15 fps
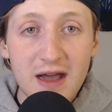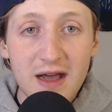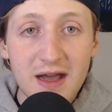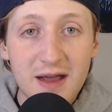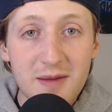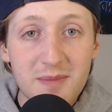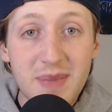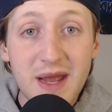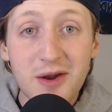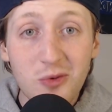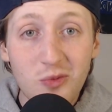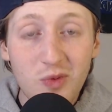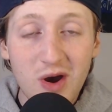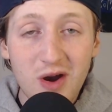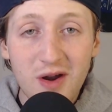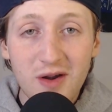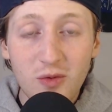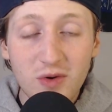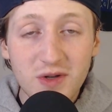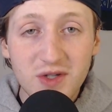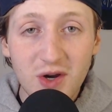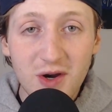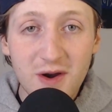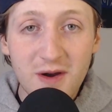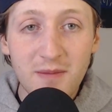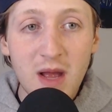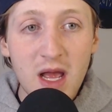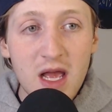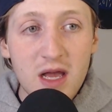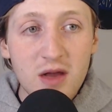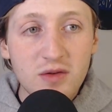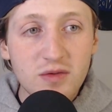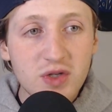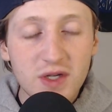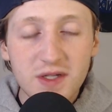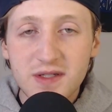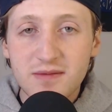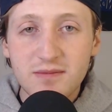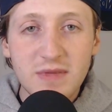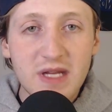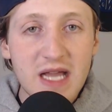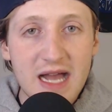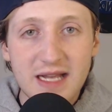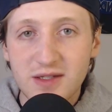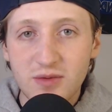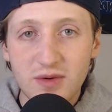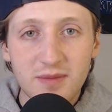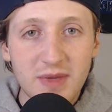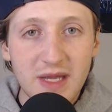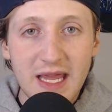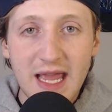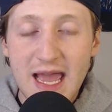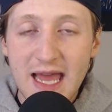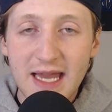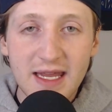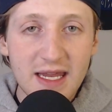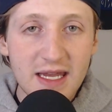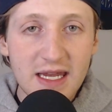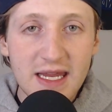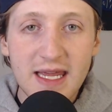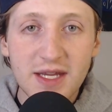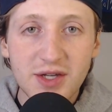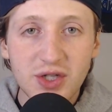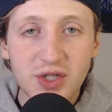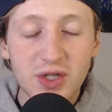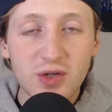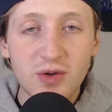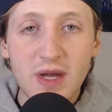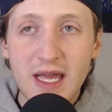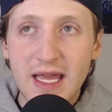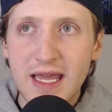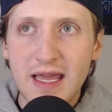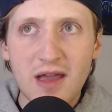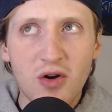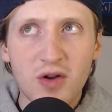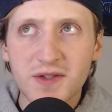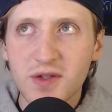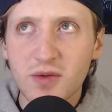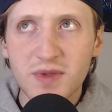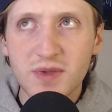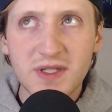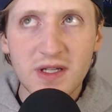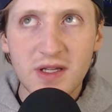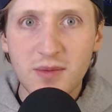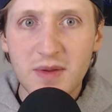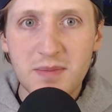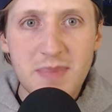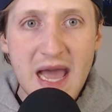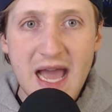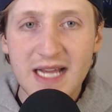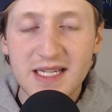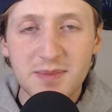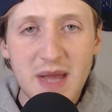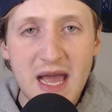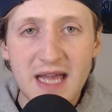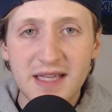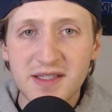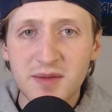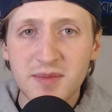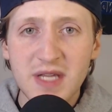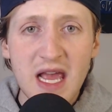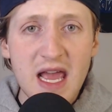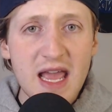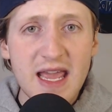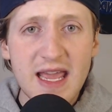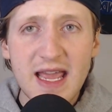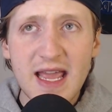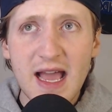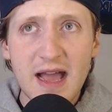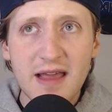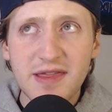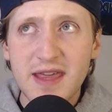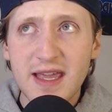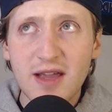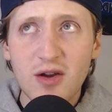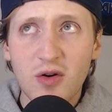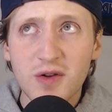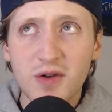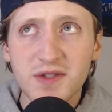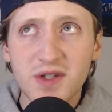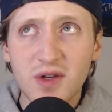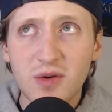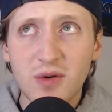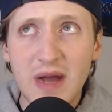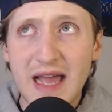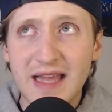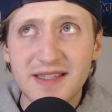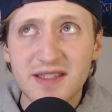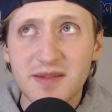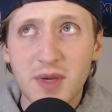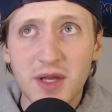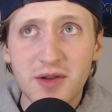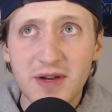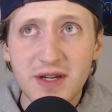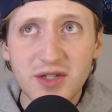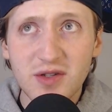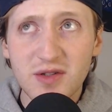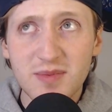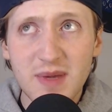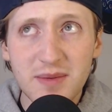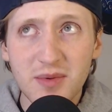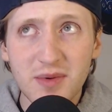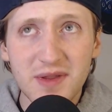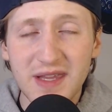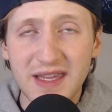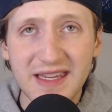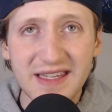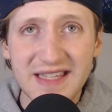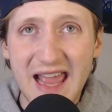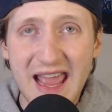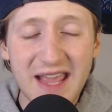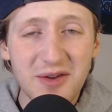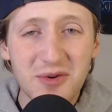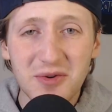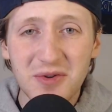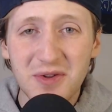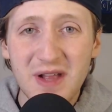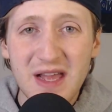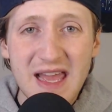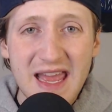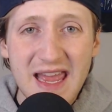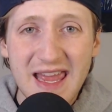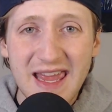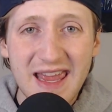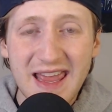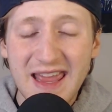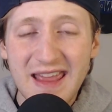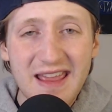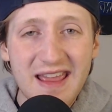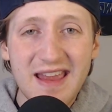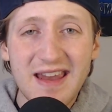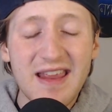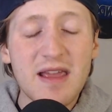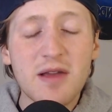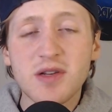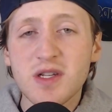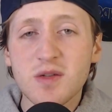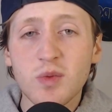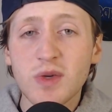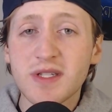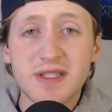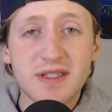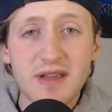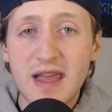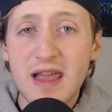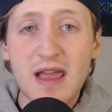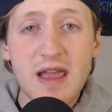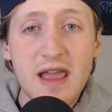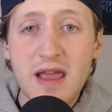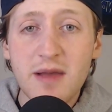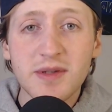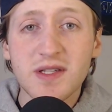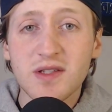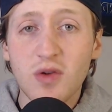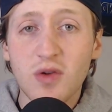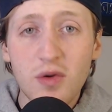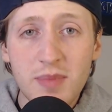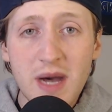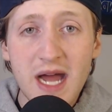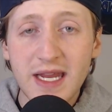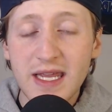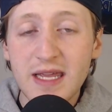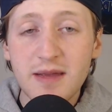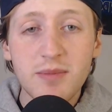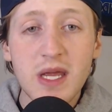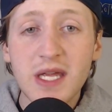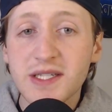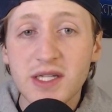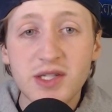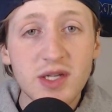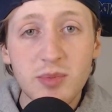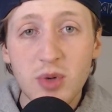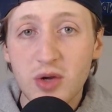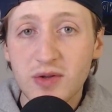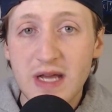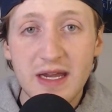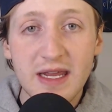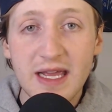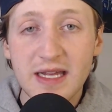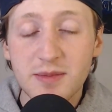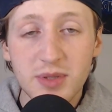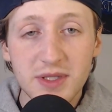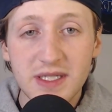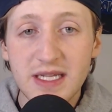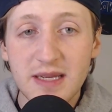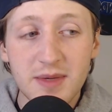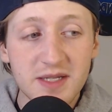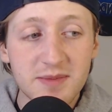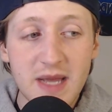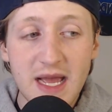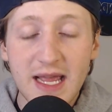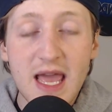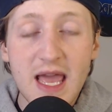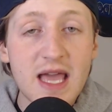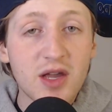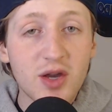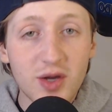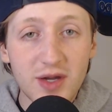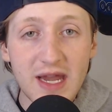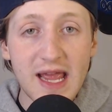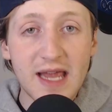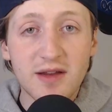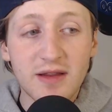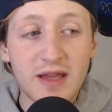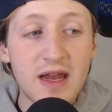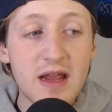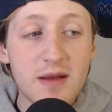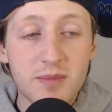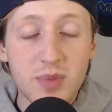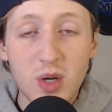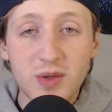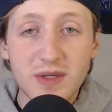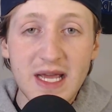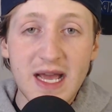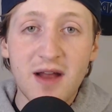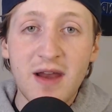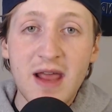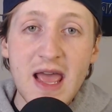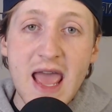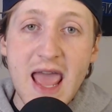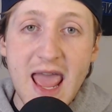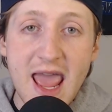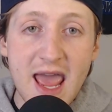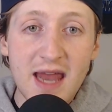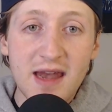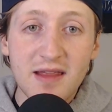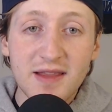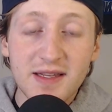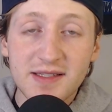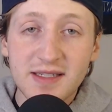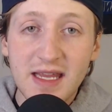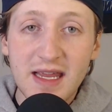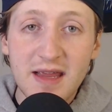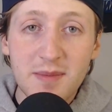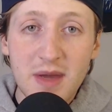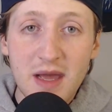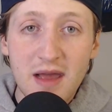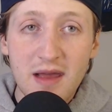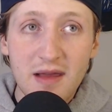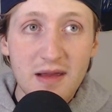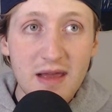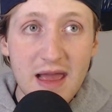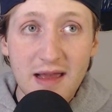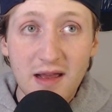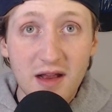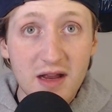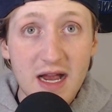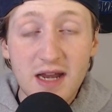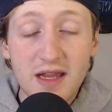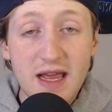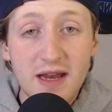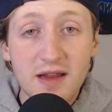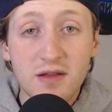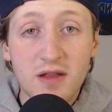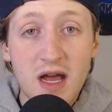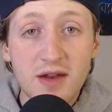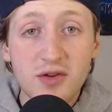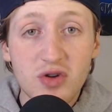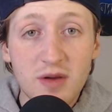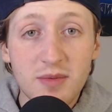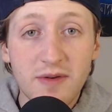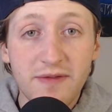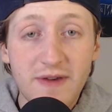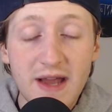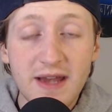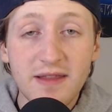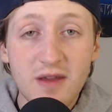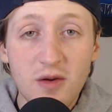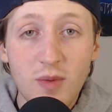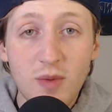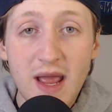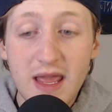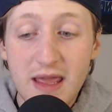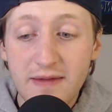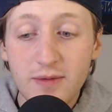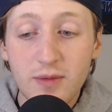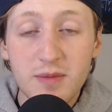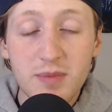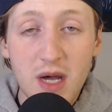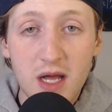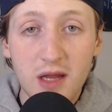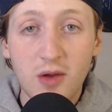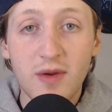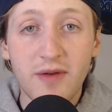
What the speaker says: better word or term, just got to him. He had a knee issue. He also was dealing with back spasms. He, I think, also had some other issues, maybe with like his ankle, and it just was. It was his whole body. He essentially broke down. He had to put the team on his back, couldn't handle it, broke down, and this team kind of had a lot of trouble finding their way, even with Paolo and